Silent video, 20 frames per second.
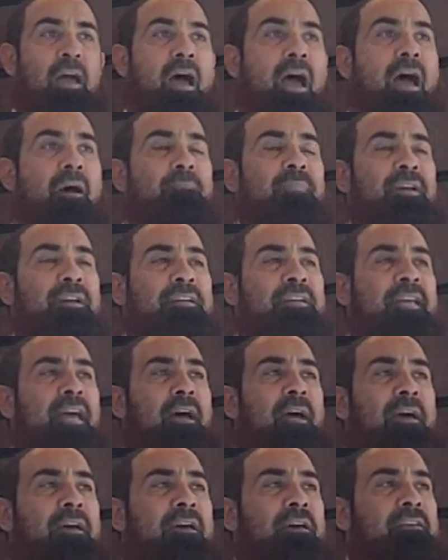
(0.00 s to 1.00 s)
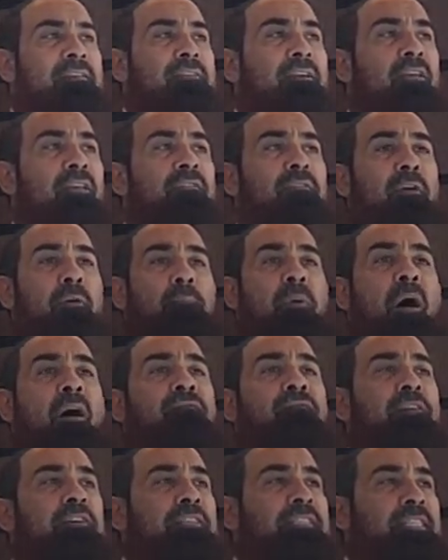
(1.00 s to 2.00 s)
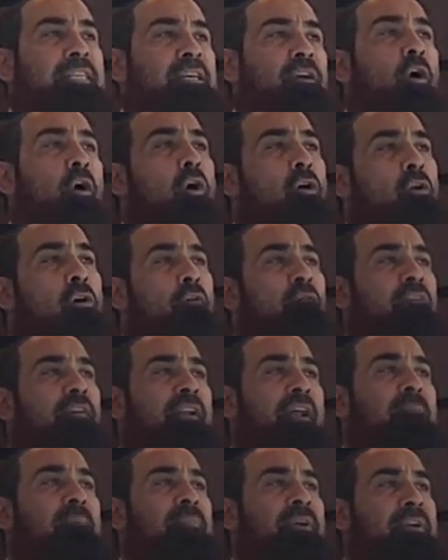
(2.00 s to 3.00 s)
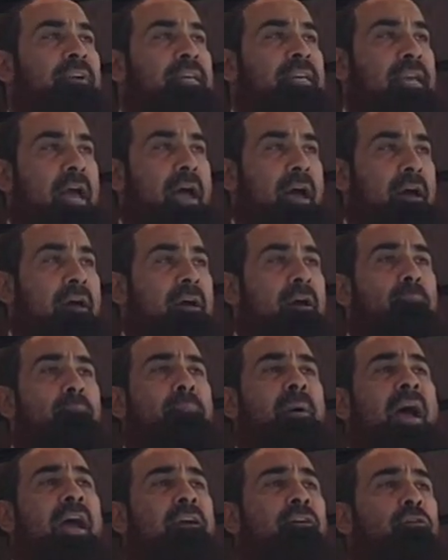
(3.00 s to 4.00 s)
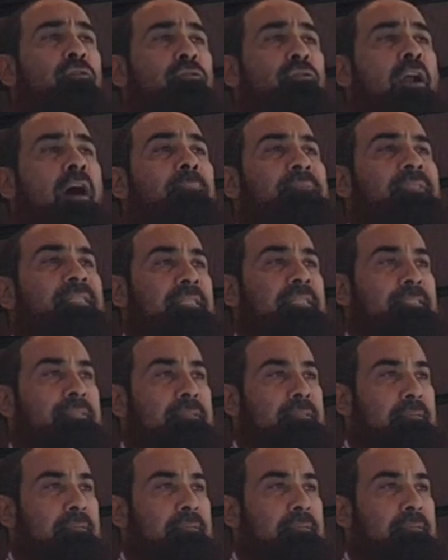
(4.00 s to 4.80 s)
America has got poverty all over America corrupted.